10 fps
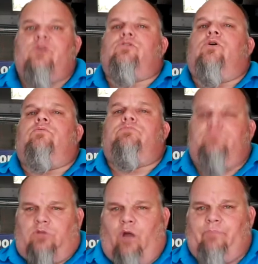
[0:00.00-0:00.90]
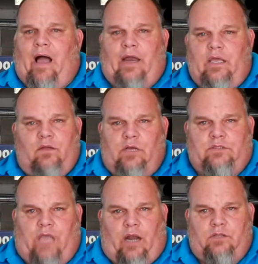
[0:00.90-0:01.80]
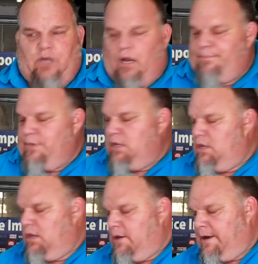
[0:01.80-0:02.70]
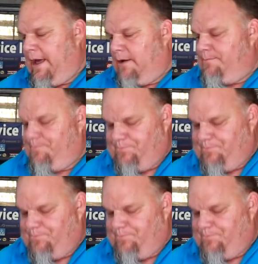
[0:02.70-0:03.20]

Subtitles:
So don't buy any, it's kind of dumb. Now,